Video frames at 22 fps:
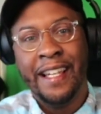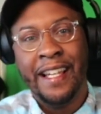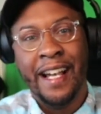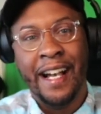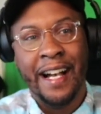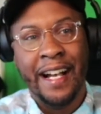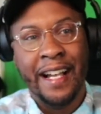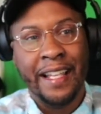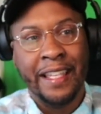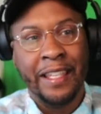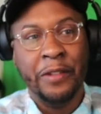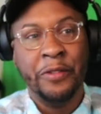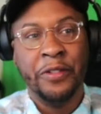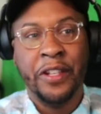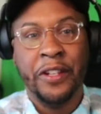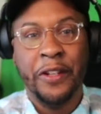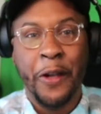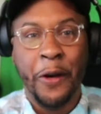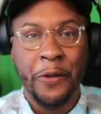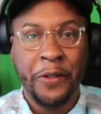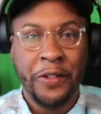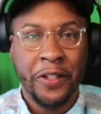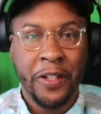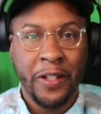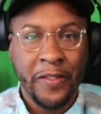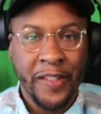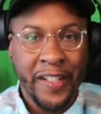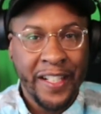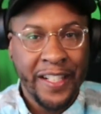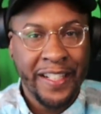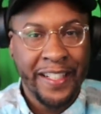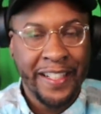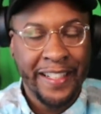node
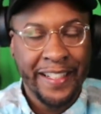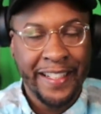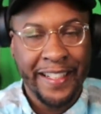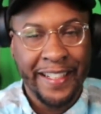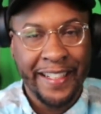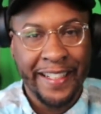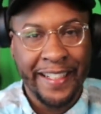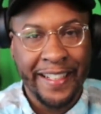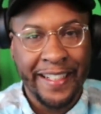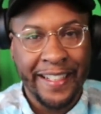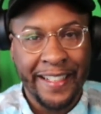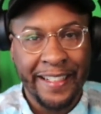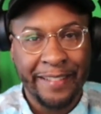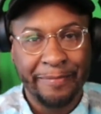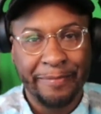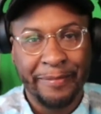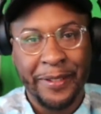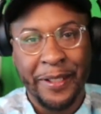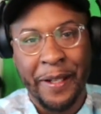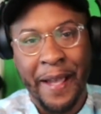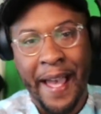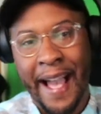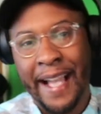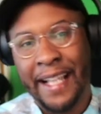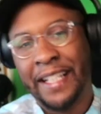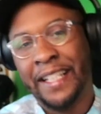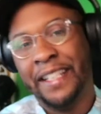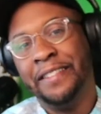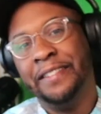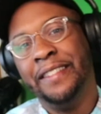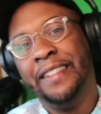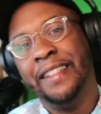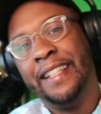server to
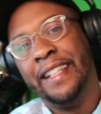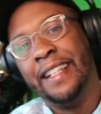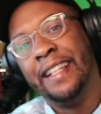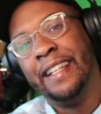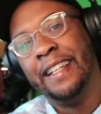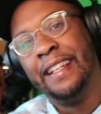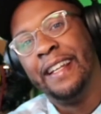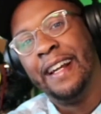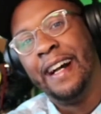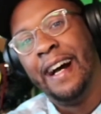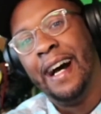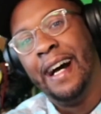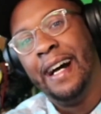actually